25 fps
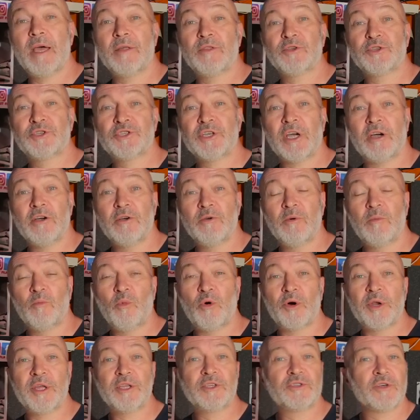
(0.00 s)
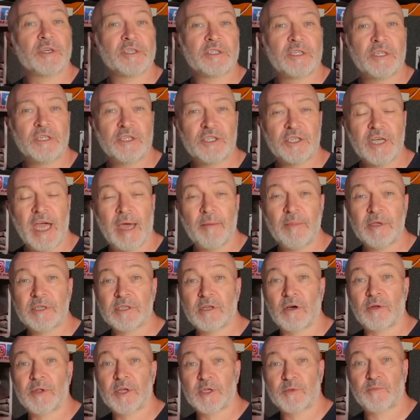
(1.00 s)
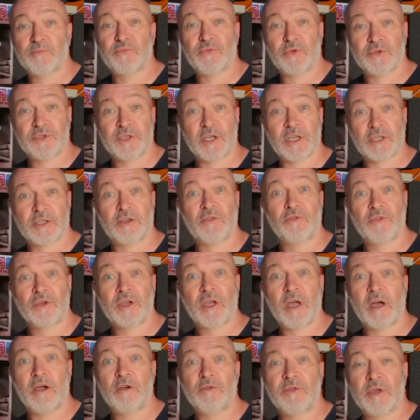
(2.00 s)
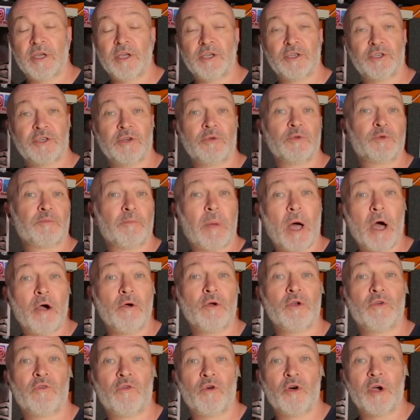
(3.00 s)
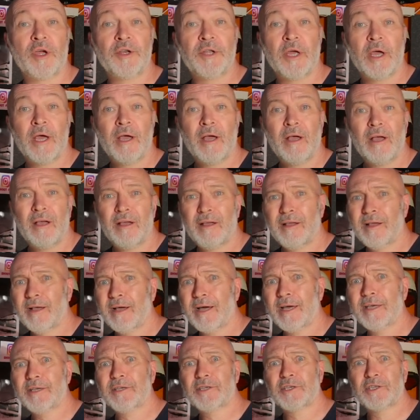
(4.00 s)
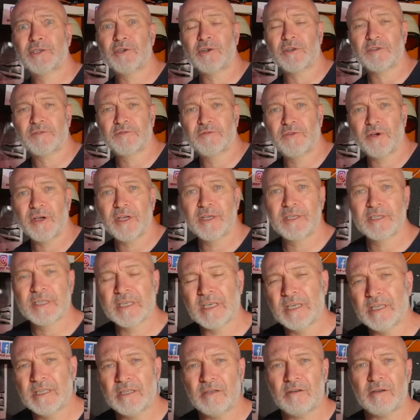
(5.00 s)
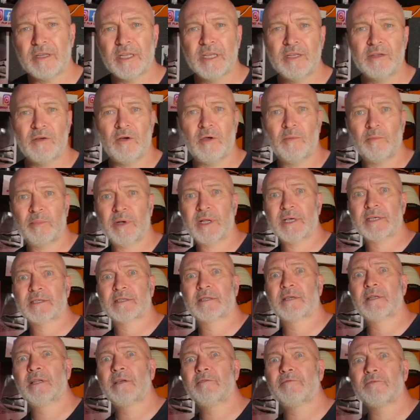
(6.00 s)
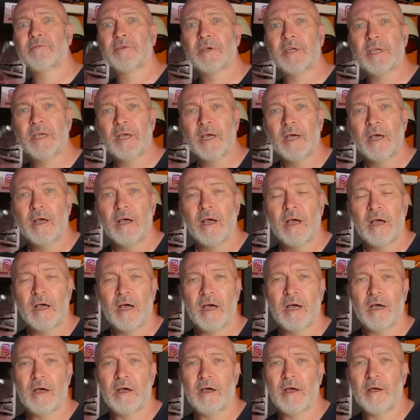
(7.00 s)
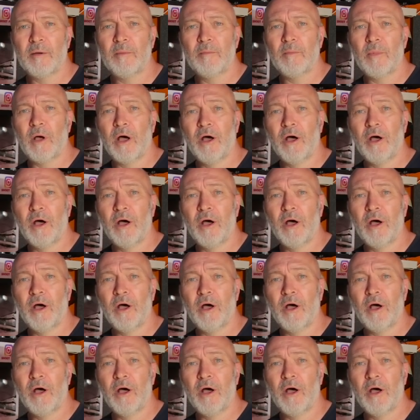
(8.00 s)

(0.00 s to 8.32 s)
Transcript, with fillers: at the show, and what an interesting chap. He's got this project on the go that he shoots Polaroid, eight shots for 18.99 plus delivery. Um,